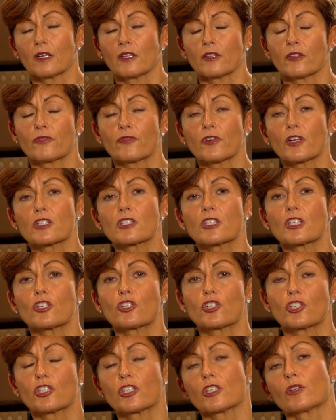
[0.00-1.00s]
The first thing you
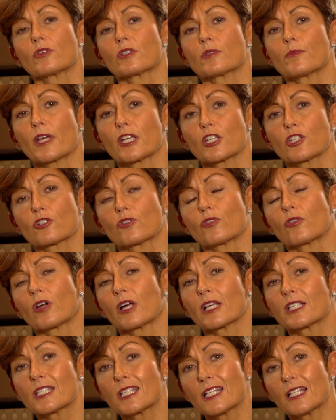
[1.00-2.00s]
should do is make sure
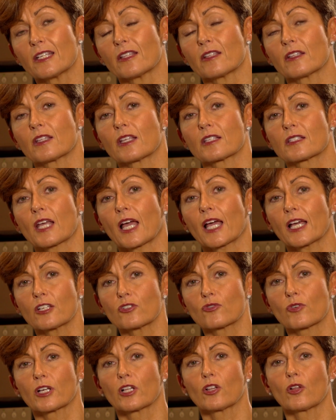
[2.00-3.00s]
ideally that there's a
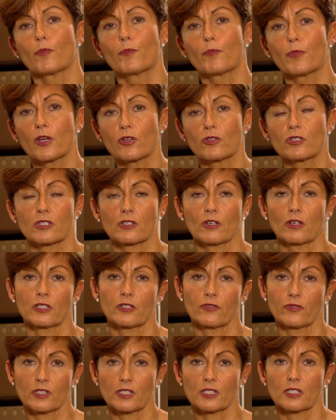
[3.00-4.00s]
handrail on both sides
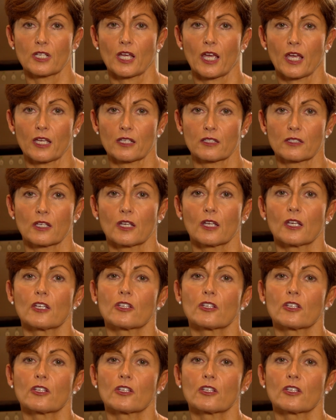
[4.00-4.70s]
of the stairs